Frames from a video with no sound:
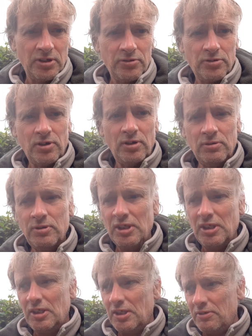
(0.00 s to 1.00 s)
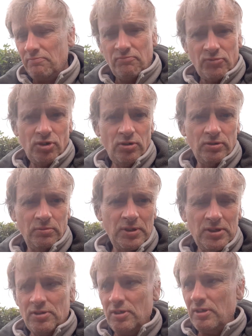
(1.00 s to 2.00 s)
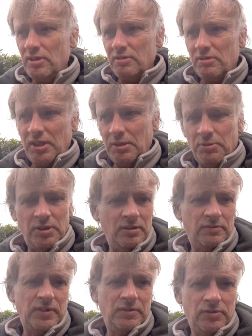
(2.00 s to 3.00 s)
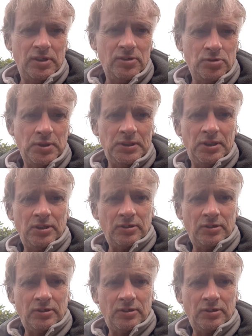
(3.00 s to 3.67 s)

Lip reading: So during the winter, keeping it at 15, 20